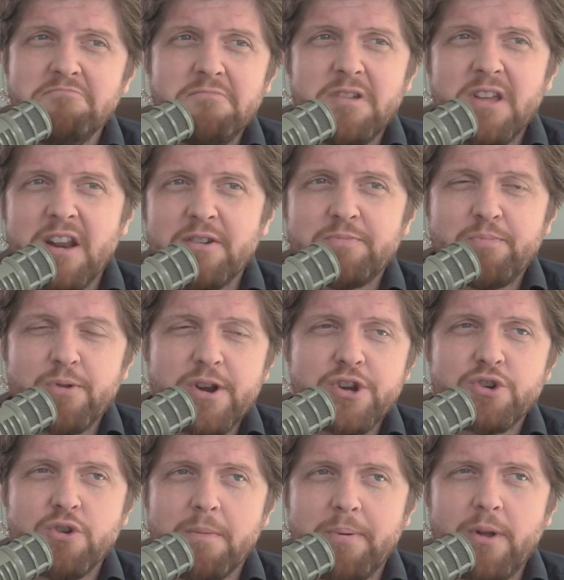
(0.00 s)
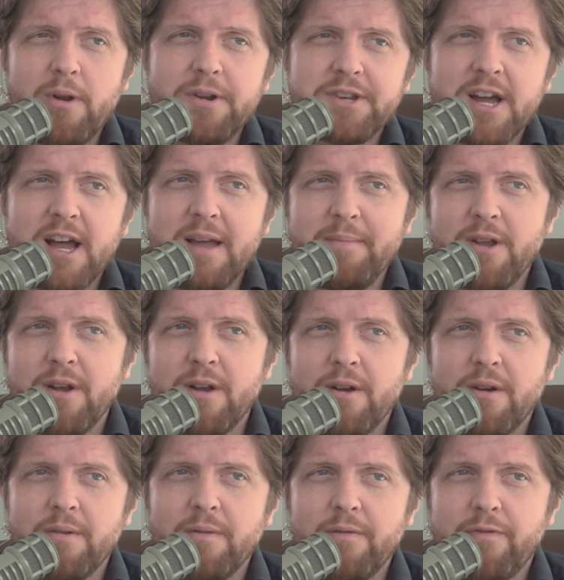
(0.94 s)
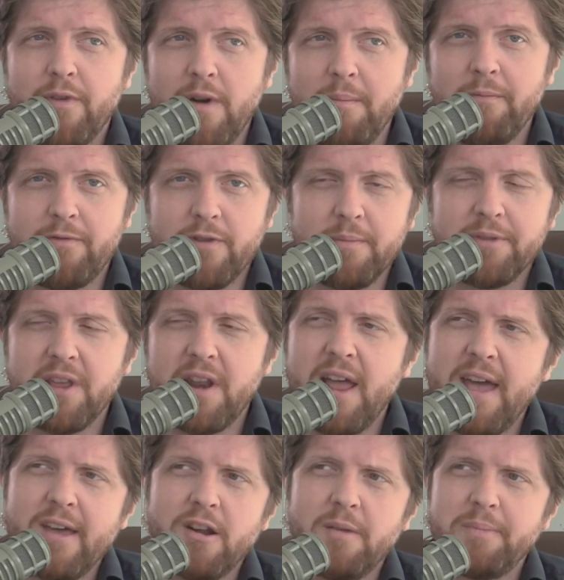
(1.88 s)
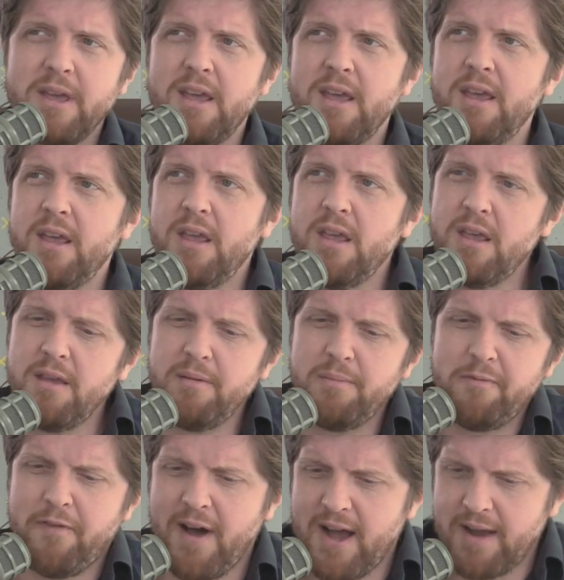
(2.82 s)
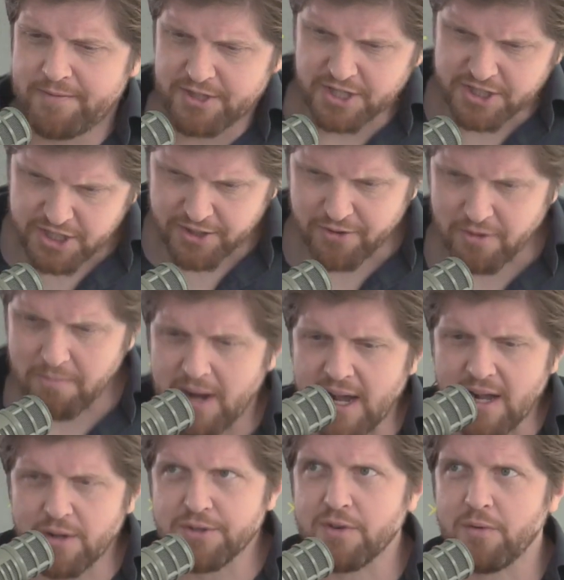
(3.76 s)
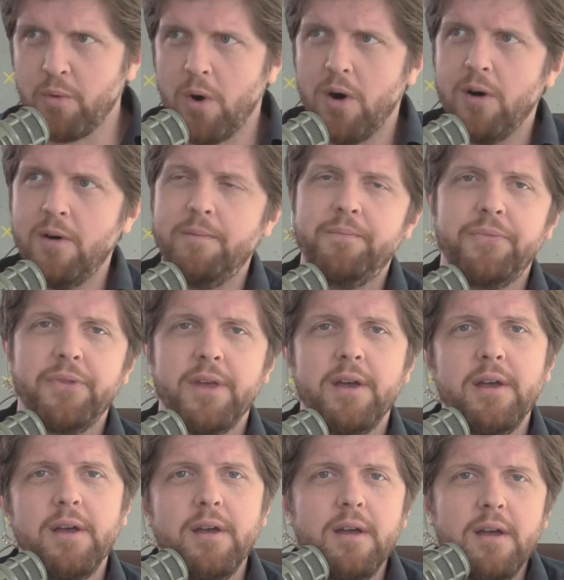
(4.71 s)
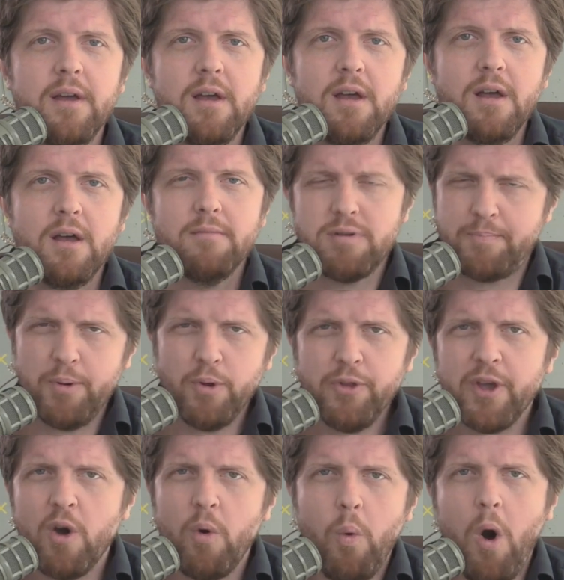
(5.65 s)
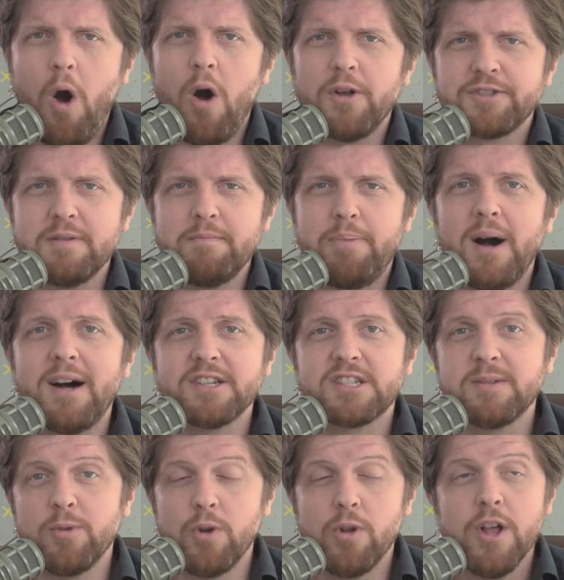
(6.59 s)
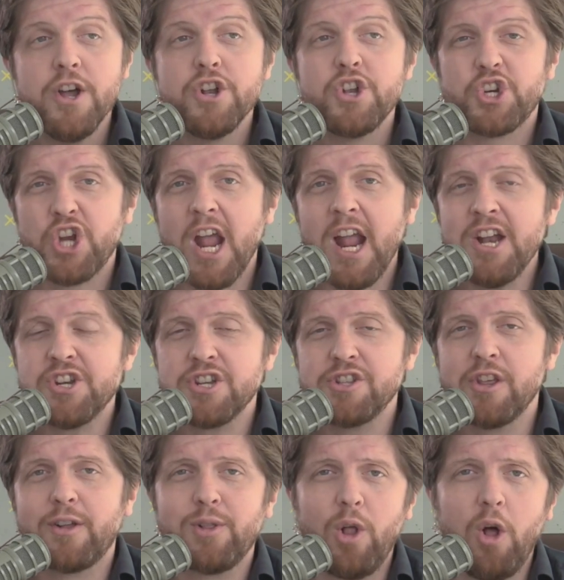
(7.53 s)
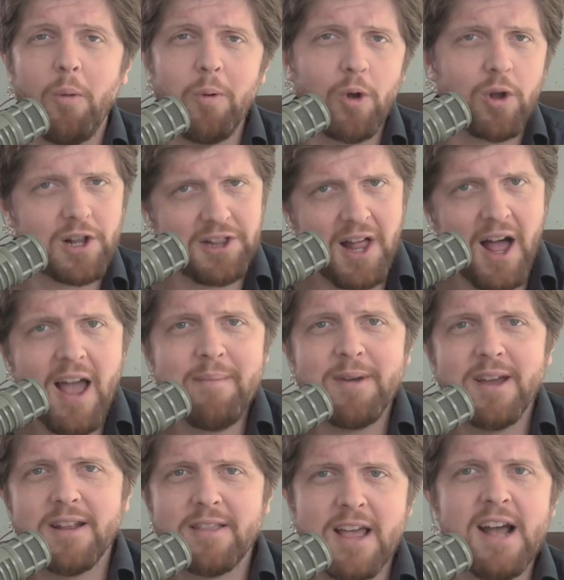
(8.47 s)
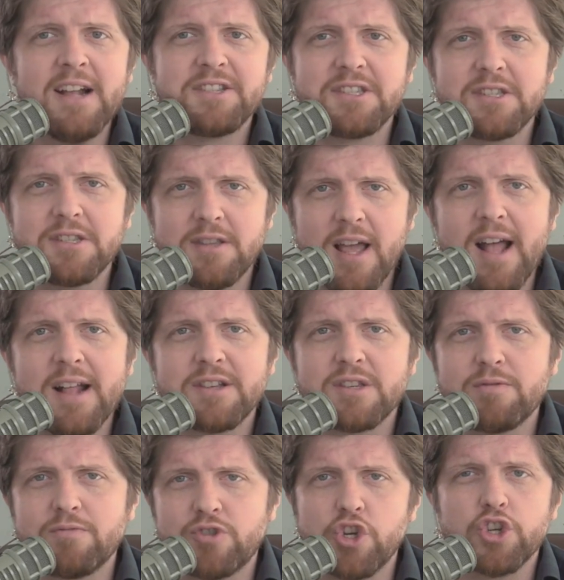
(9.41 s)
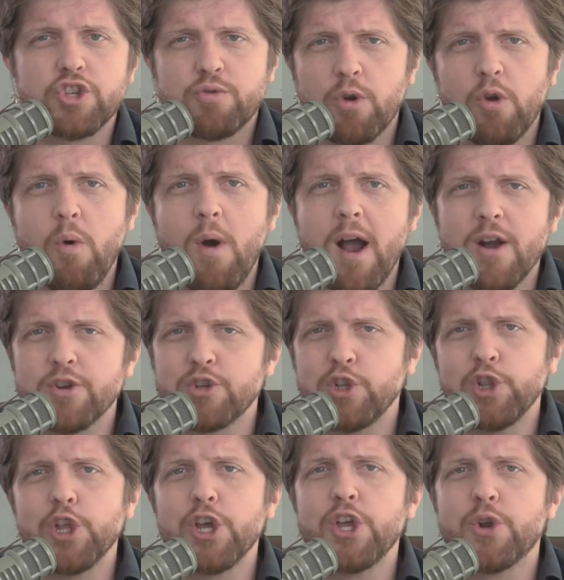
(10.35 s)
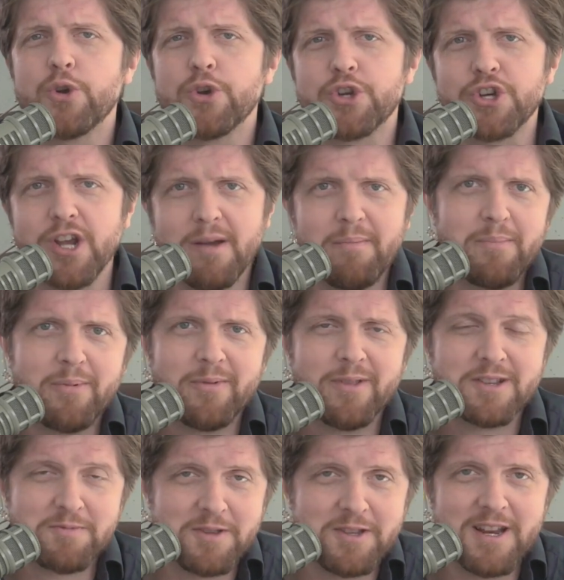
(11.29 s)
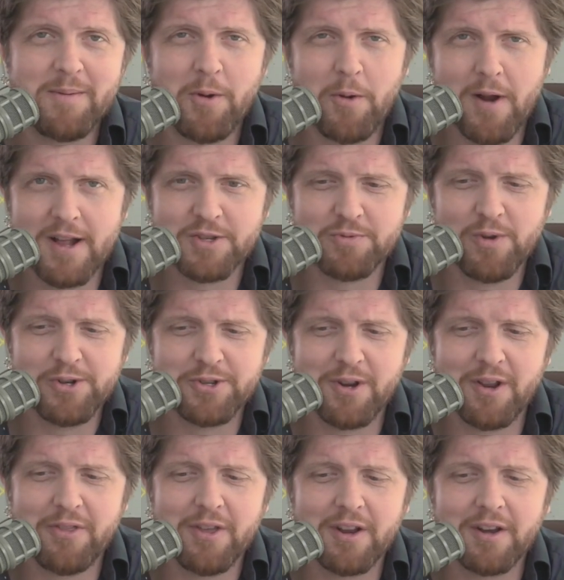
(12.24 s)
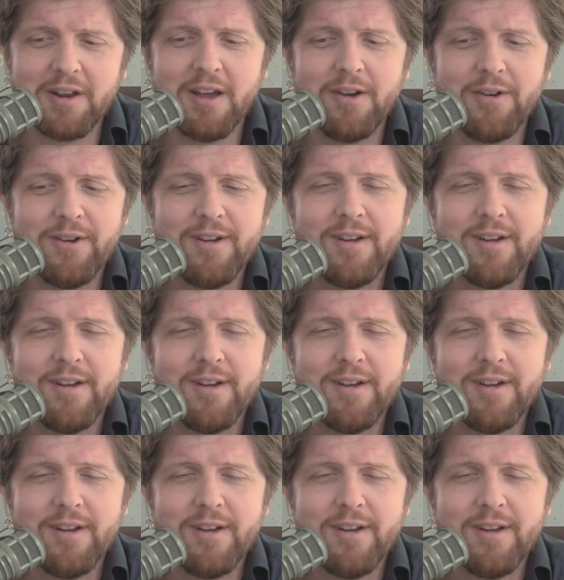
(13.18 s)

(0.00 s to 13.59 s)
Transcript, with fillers: in a pretty short period of time here from from today, it'll be five, six hundred miles of wall. But building a wall is impossible. Changing the global climate, that's that's just requires leadership. That's what the Democrats want you to think now.